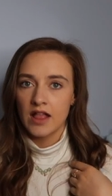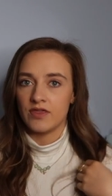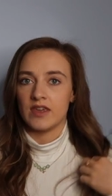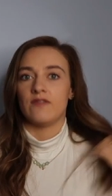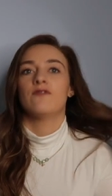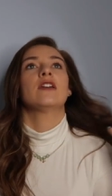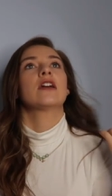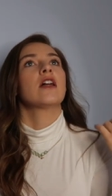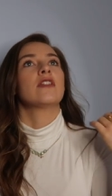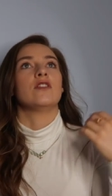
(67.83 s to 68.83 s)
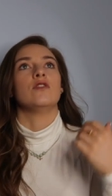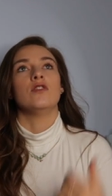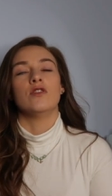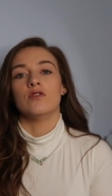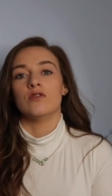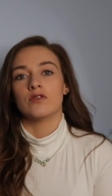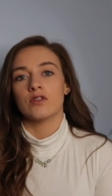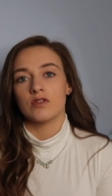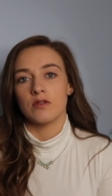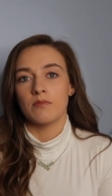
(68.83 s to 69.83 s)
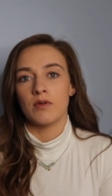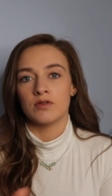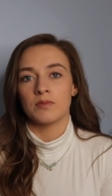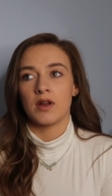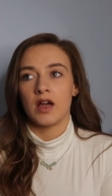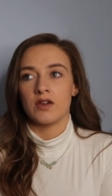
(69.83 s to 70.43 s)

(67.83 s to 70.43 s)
the figure that you use to multiply